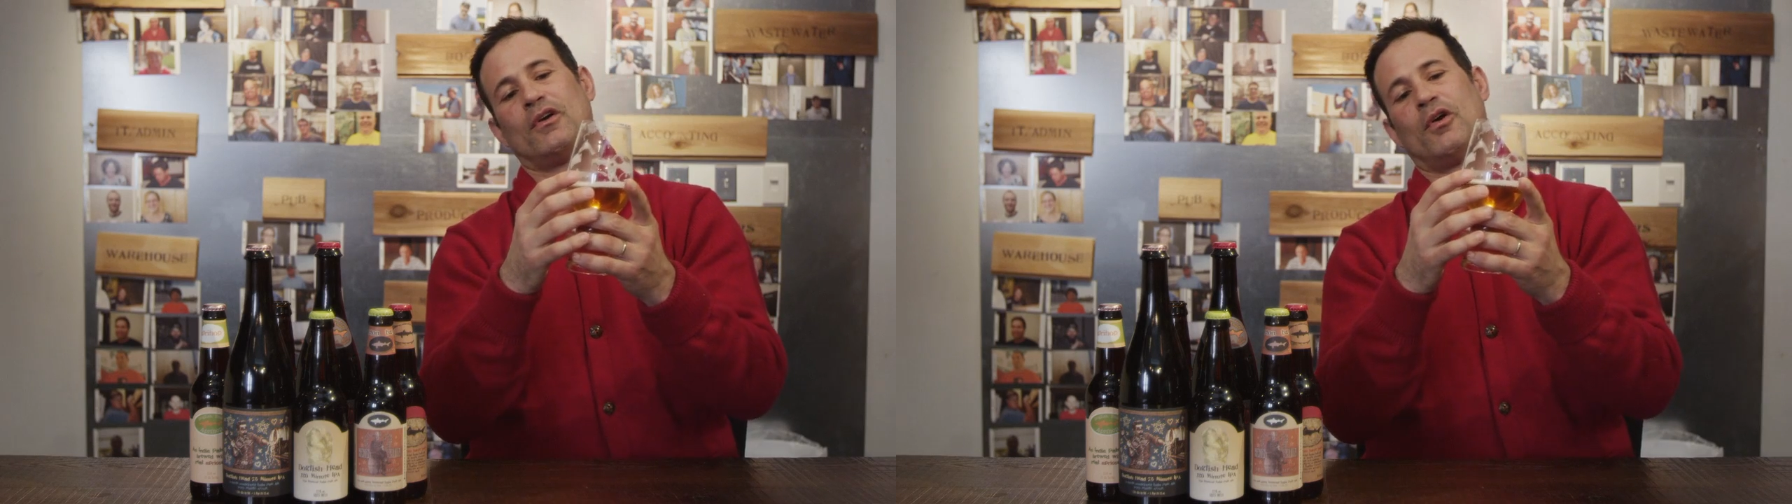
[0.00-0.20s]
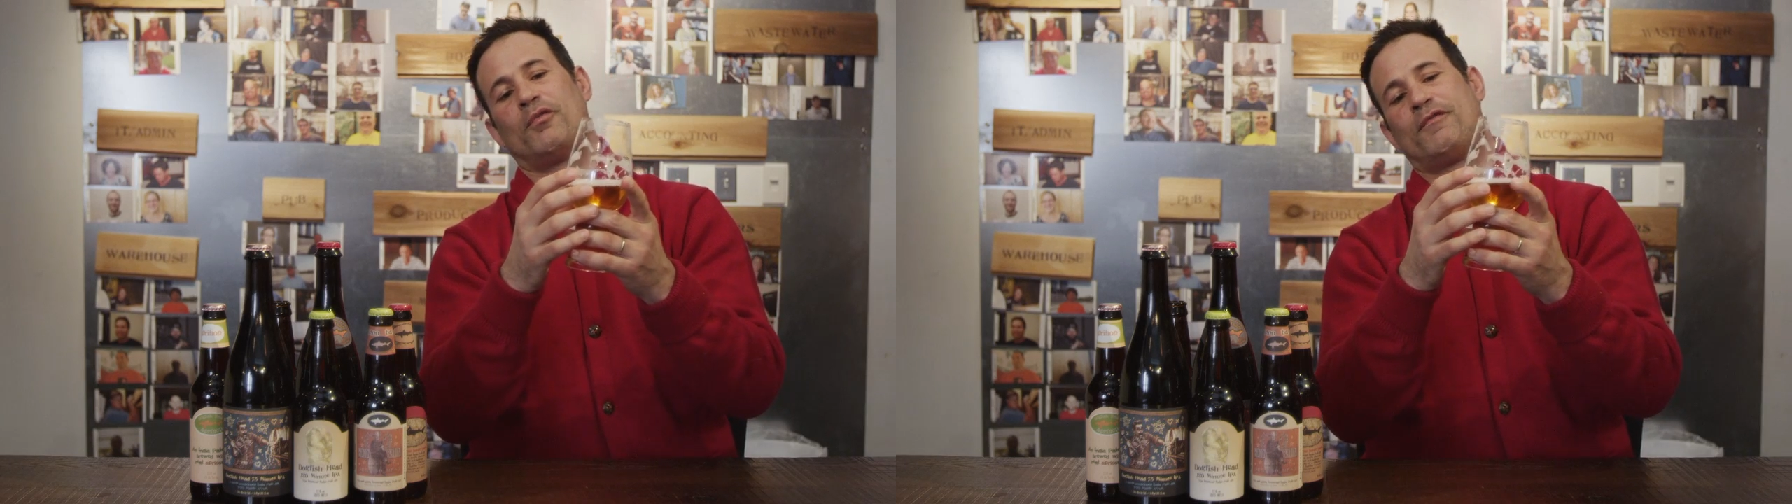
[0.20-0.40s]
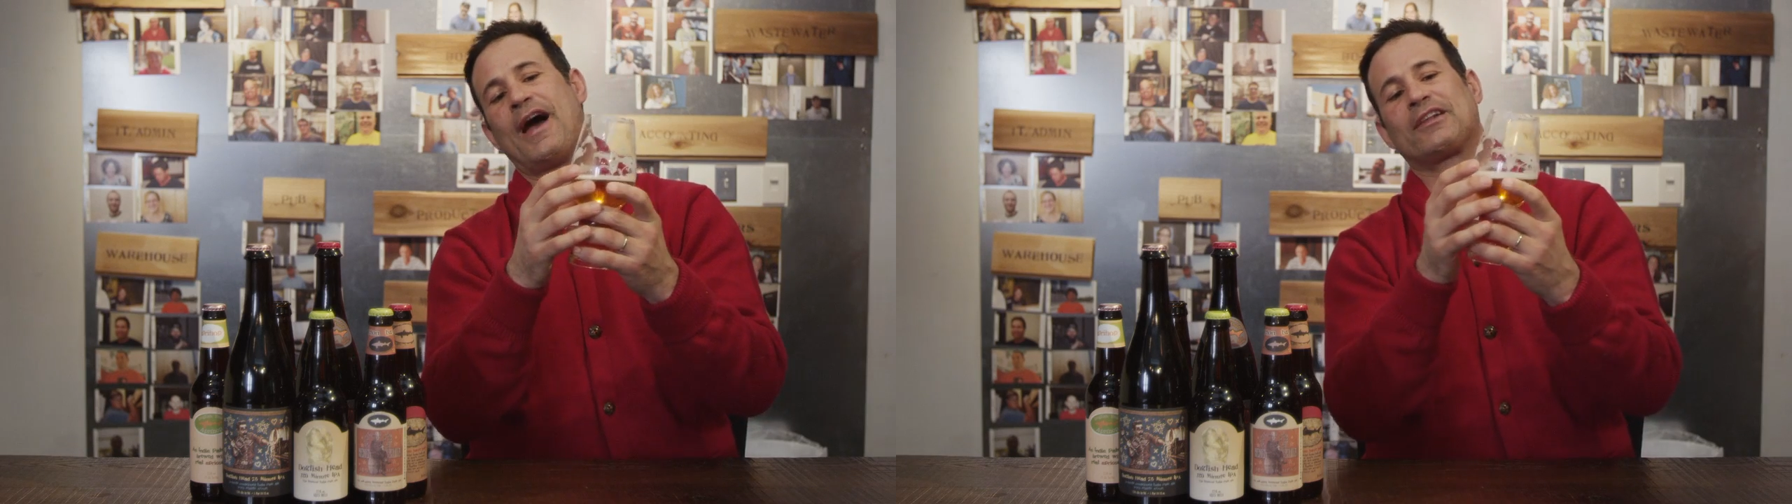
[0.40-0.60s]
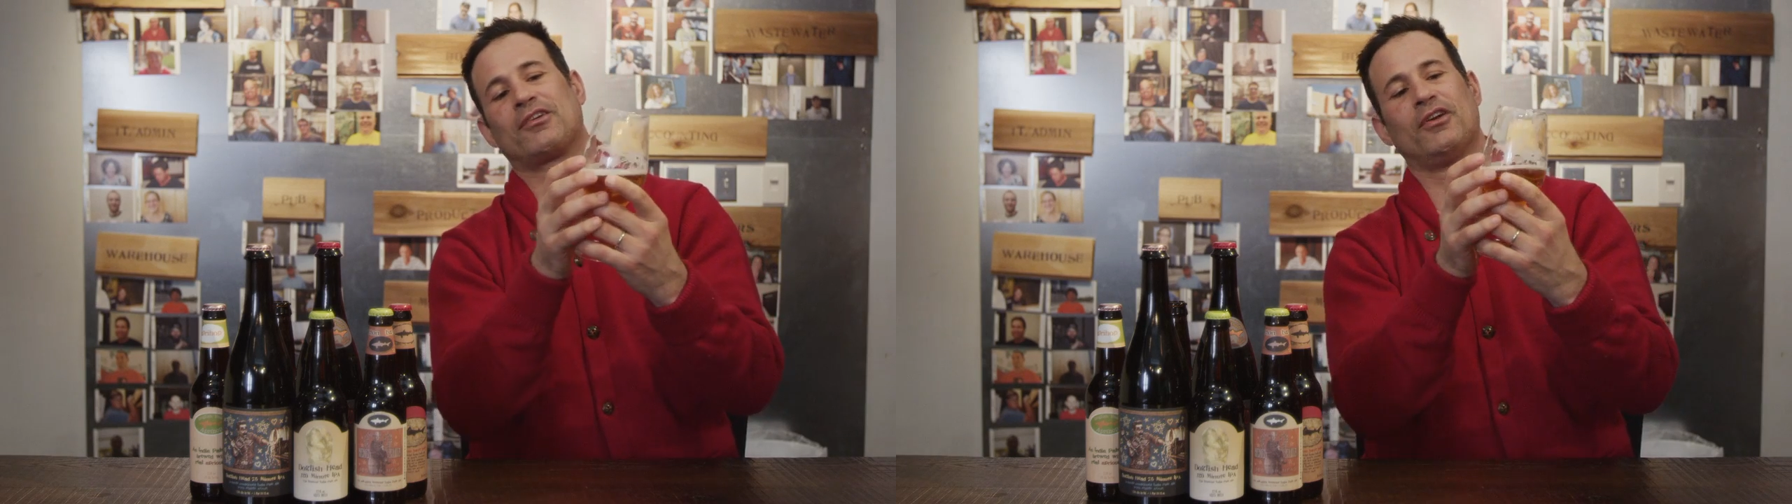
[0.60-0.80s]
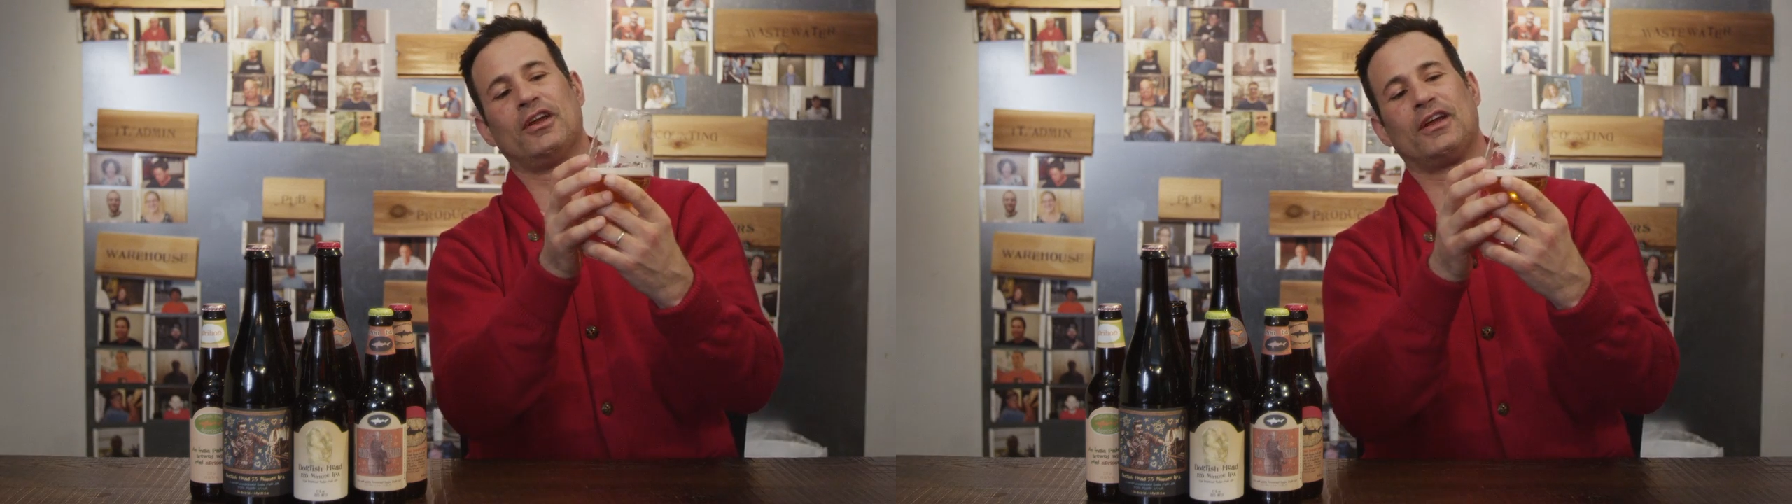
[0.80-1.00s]

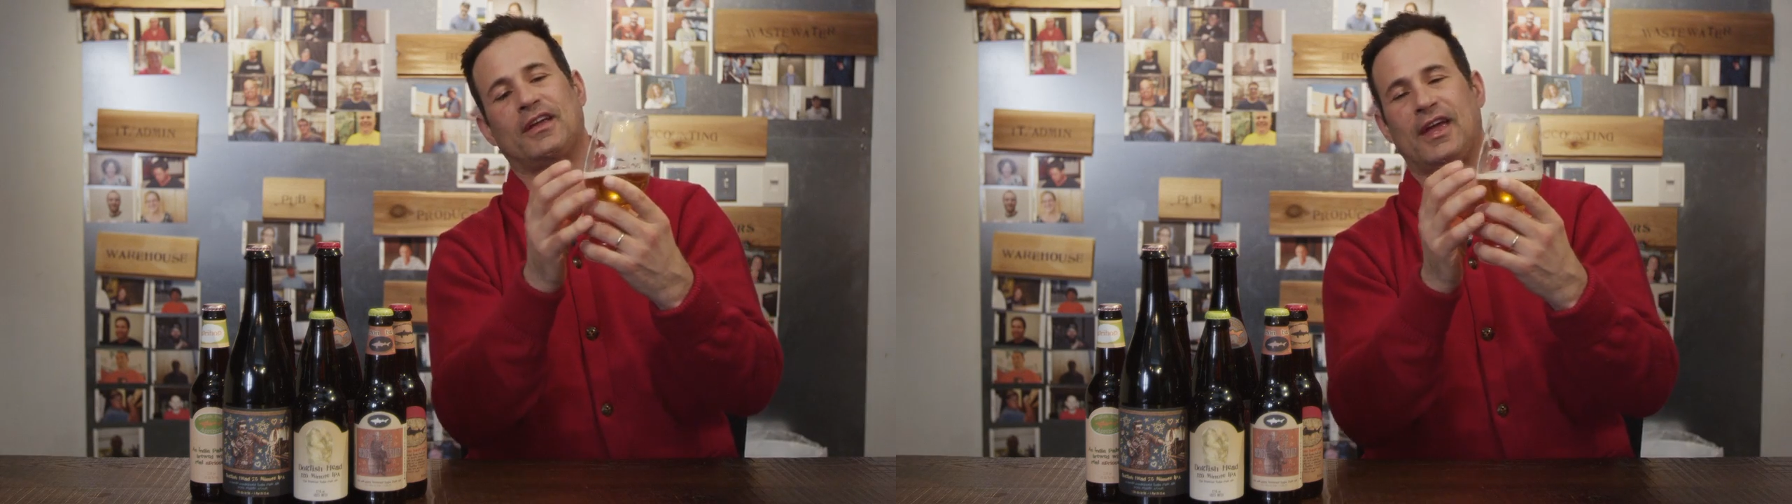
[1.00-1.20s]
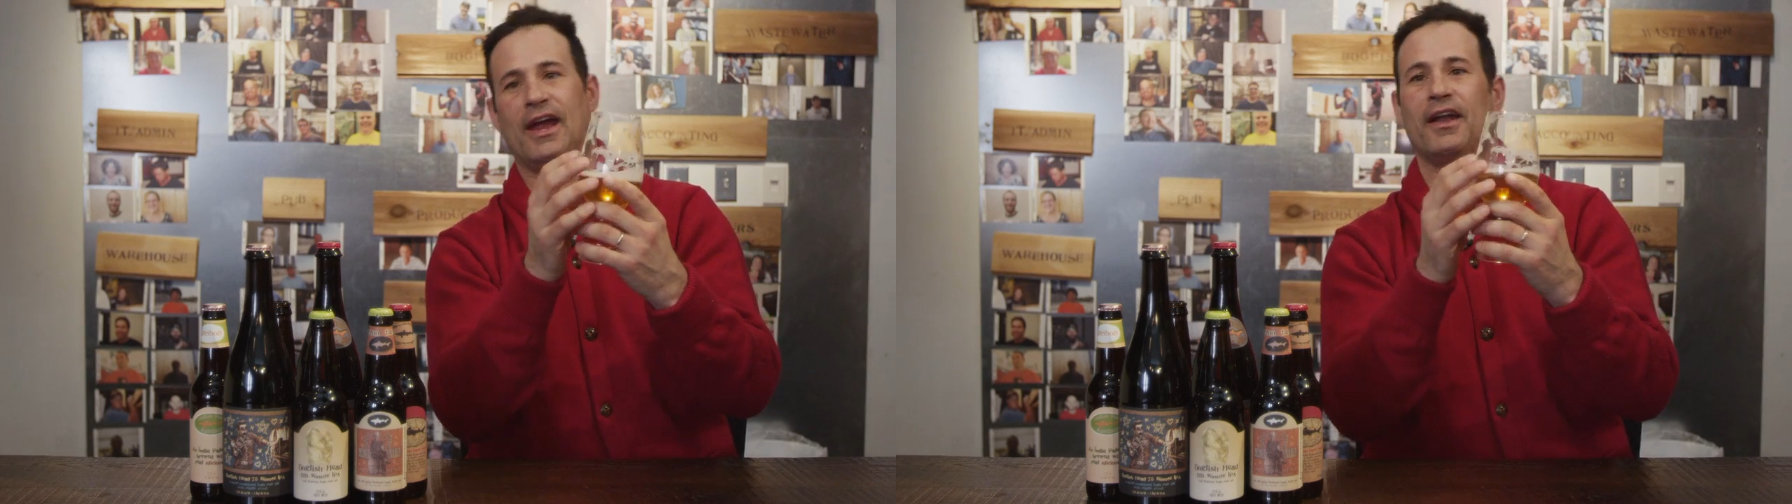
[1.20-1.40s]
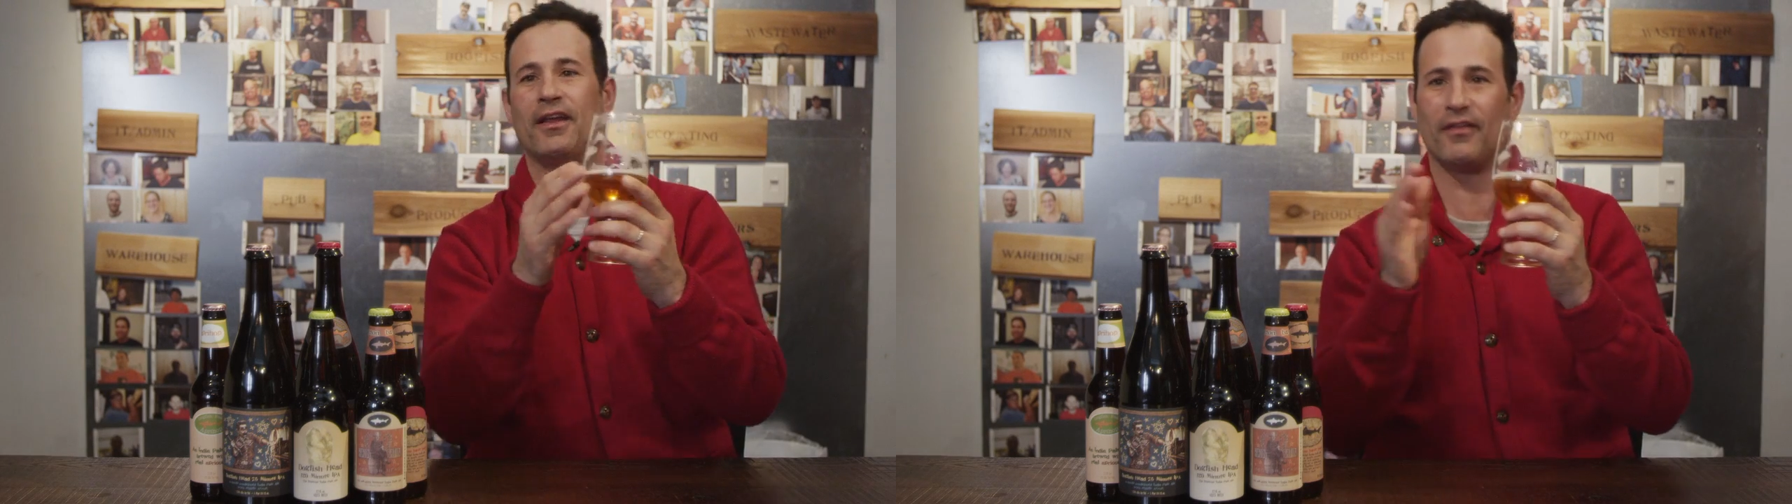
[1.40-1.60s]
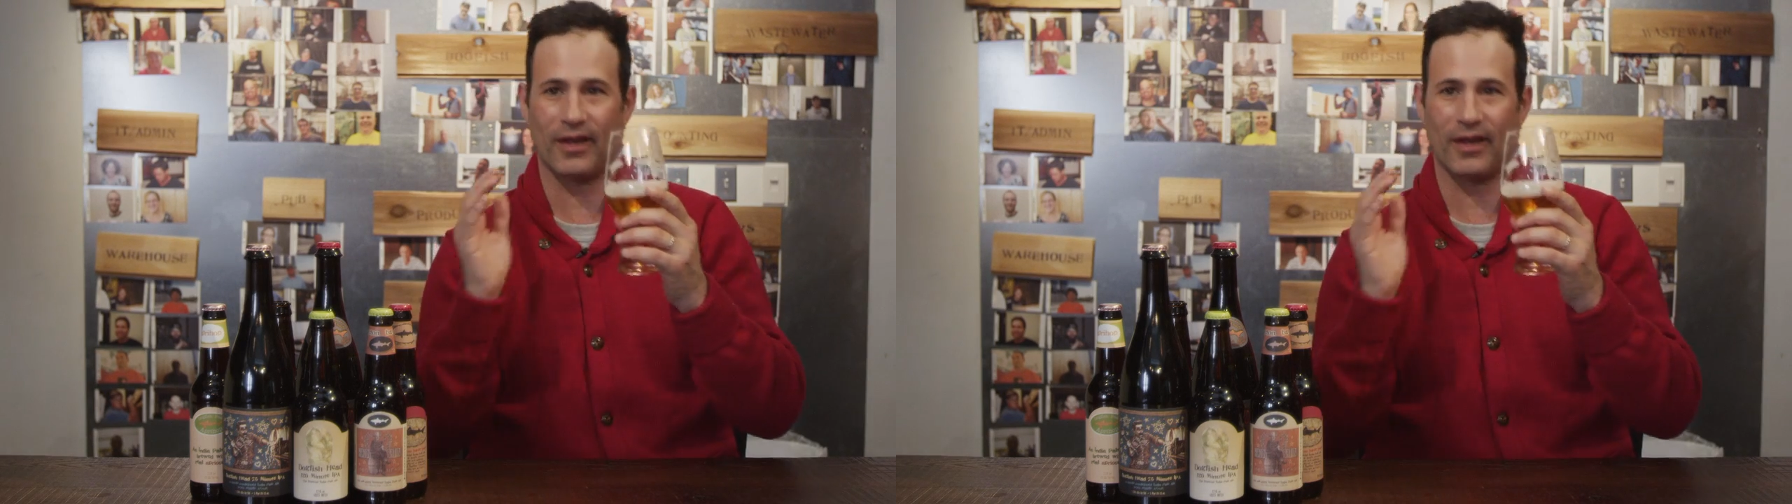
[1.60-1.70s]
olfactory cannon